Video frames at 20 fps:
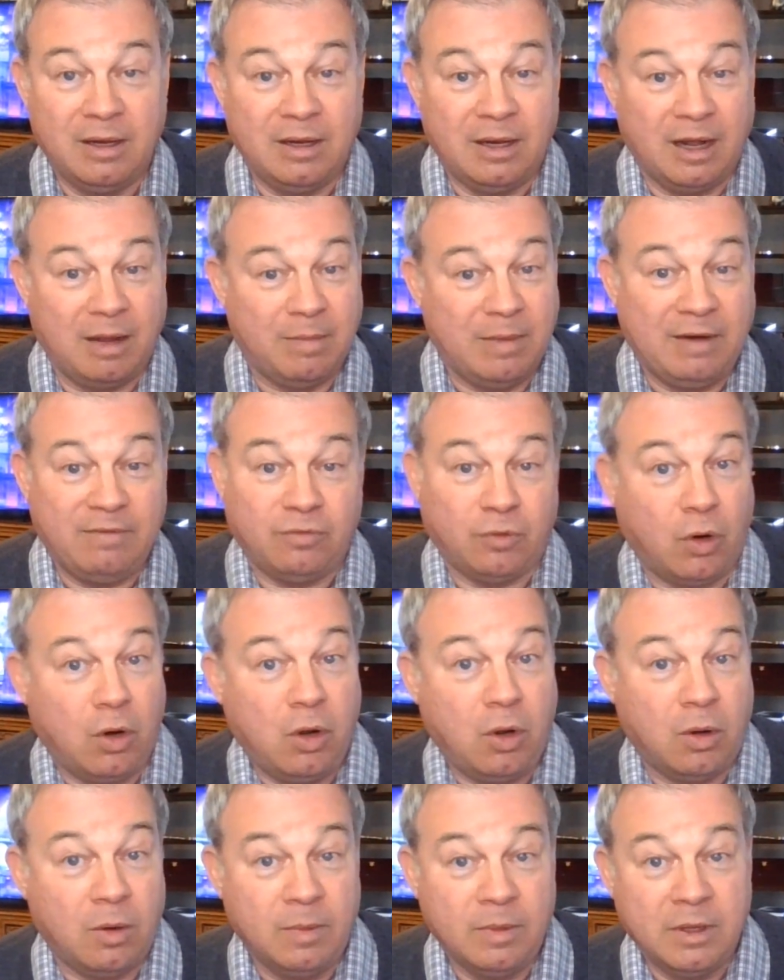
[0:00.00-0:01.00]
I mean, after
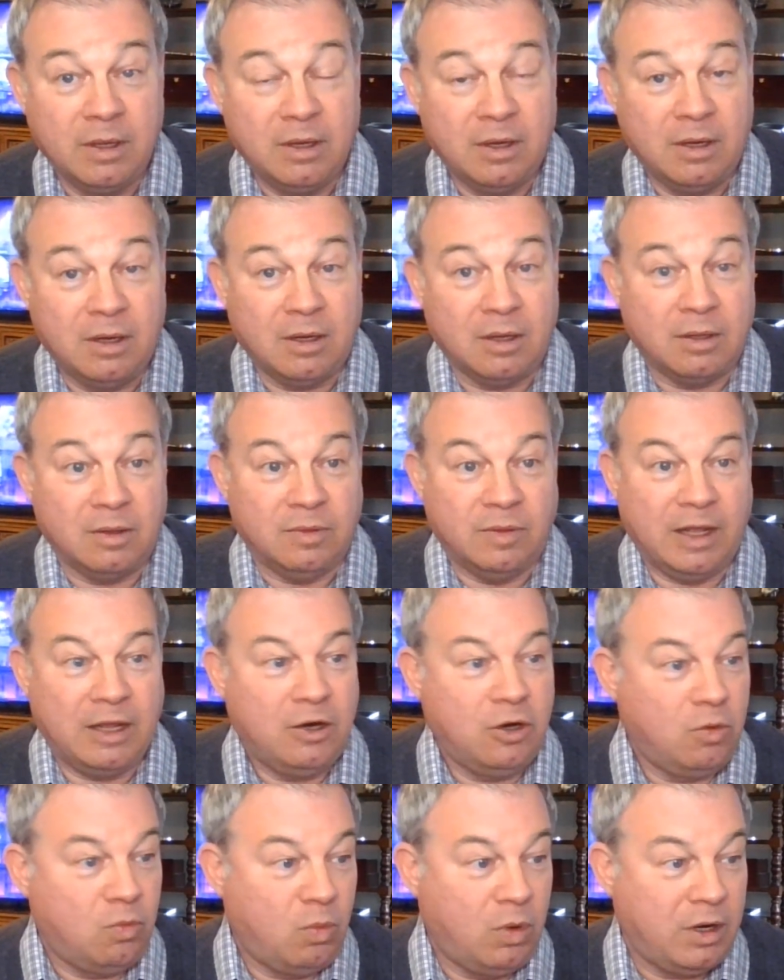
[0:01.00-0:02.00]
all, they
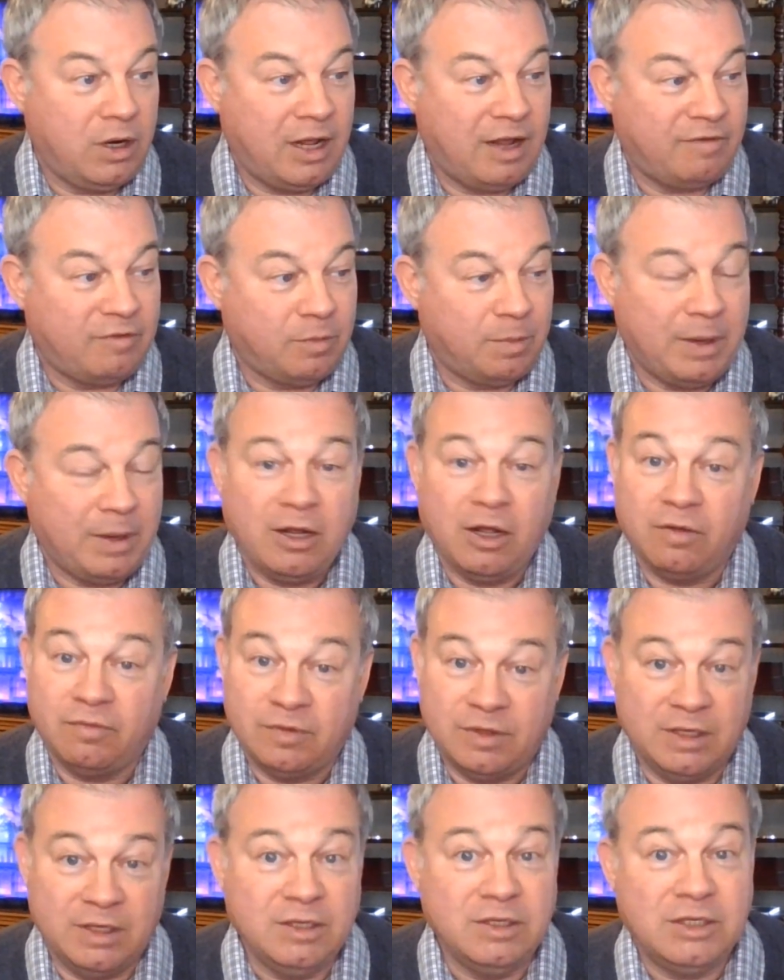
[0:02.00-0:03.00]
don't want to have to pay off
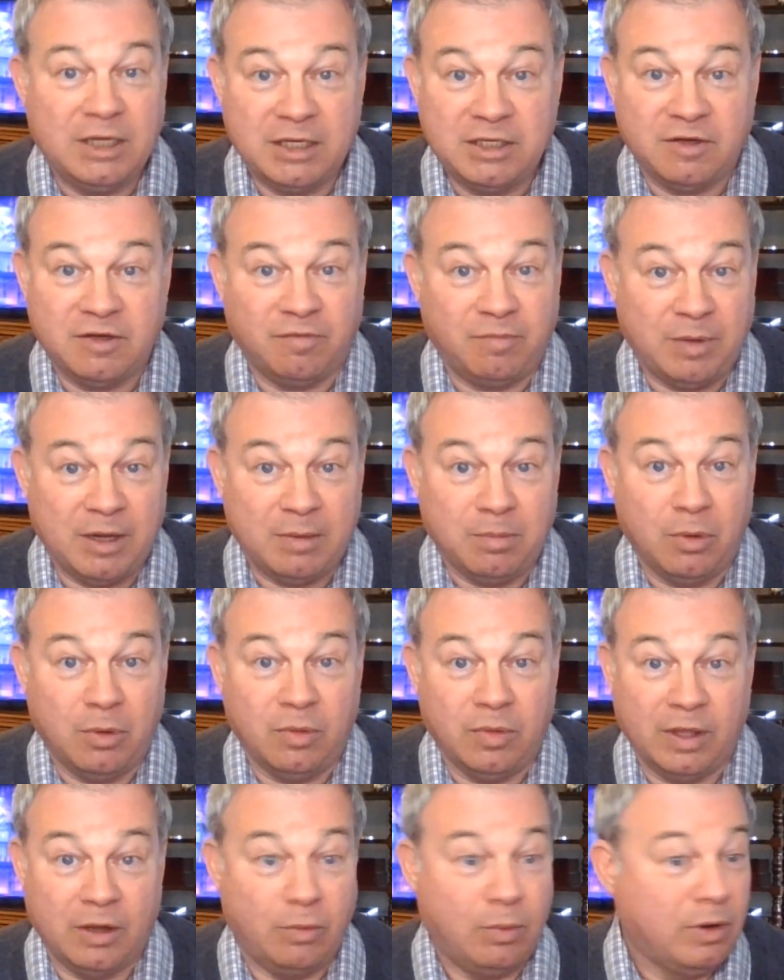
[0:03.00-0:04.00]
10 sets of people.
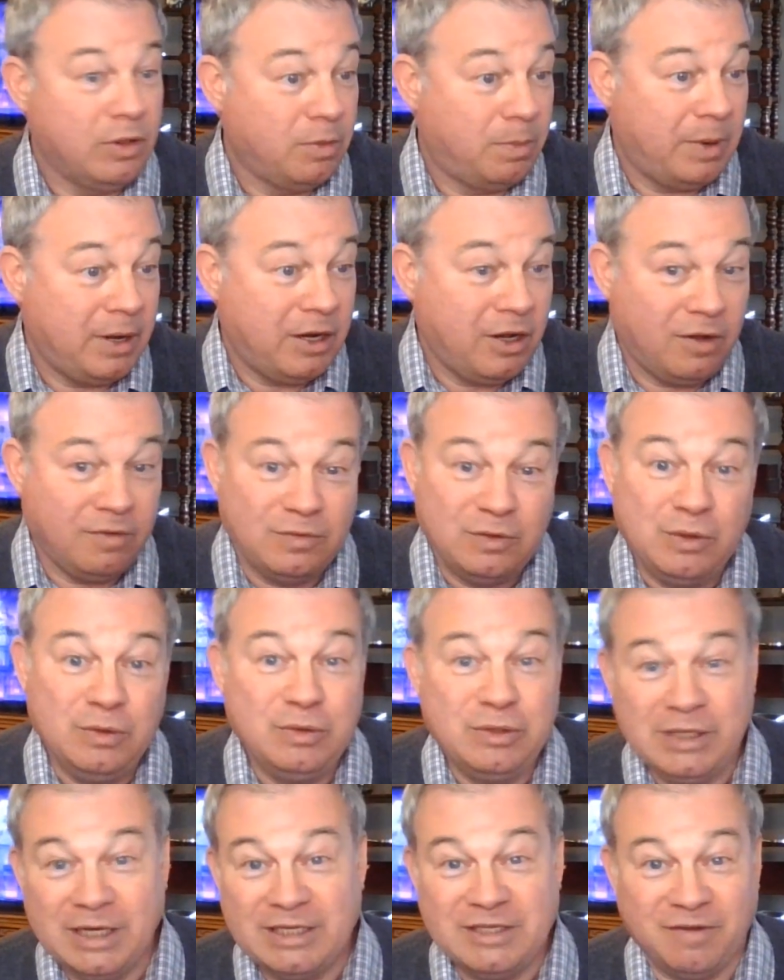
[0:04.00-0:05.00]
They'd rather pay off 2
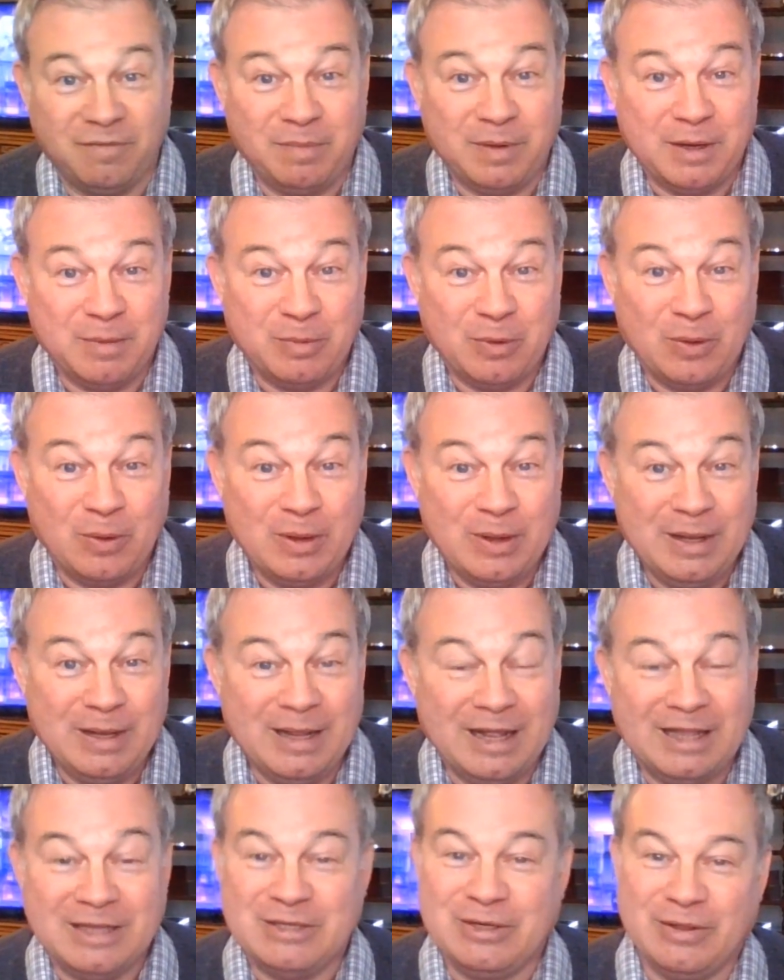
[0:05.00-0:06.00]
sets of people.
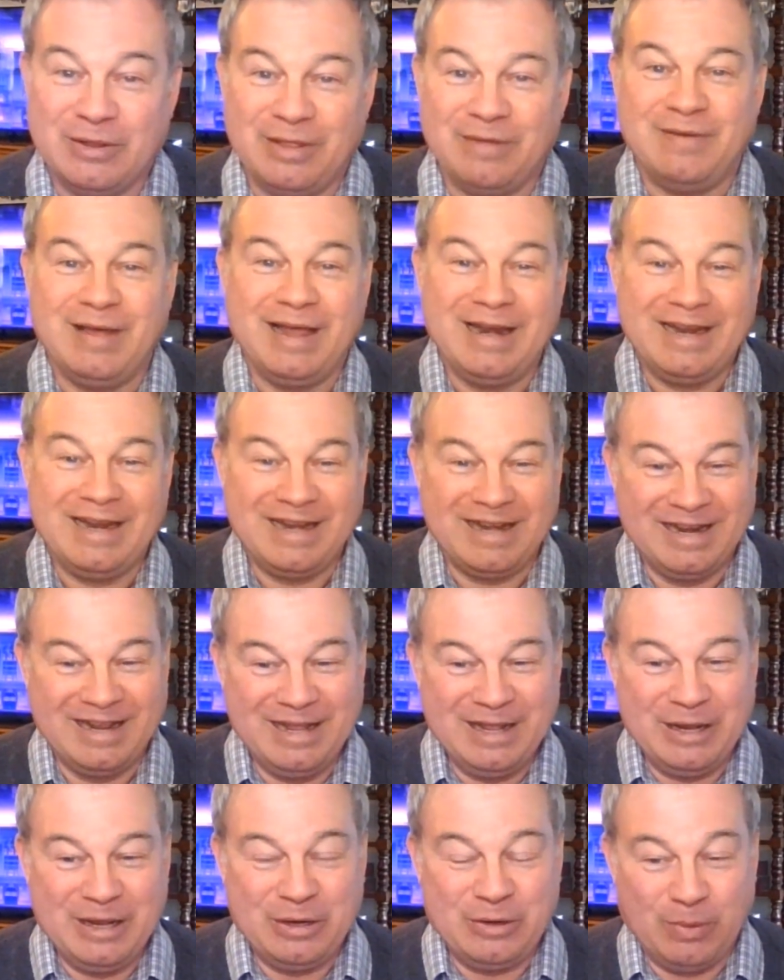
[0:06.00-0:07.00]
And so they've got it
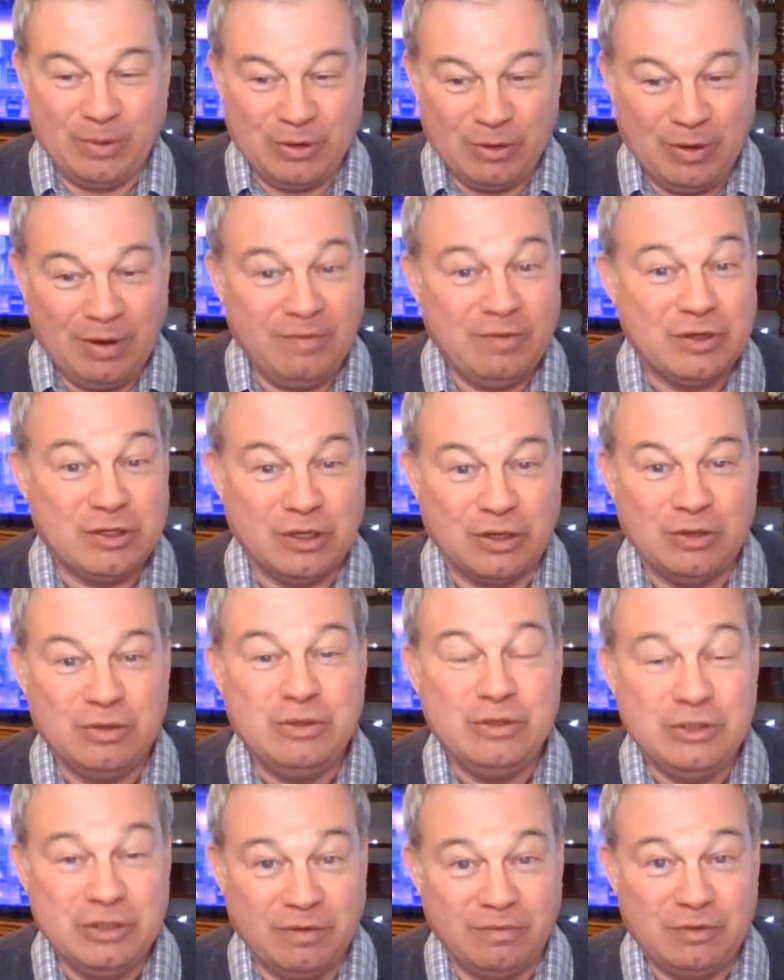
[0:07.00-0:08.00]
to where you have this
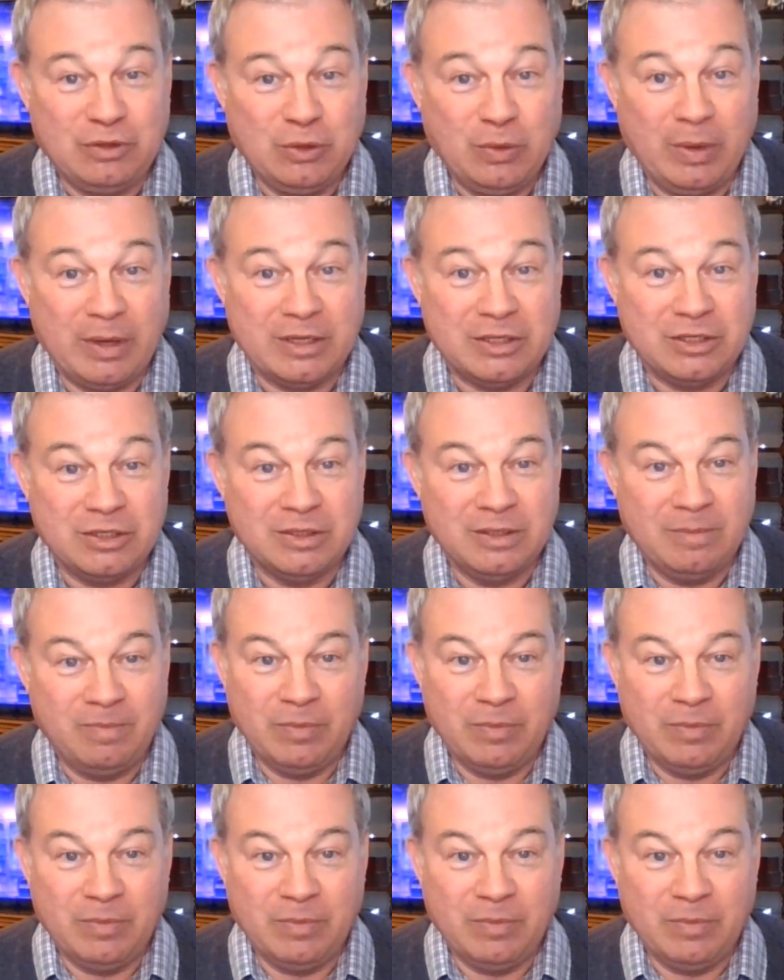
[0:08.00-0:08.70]
illusion of choice.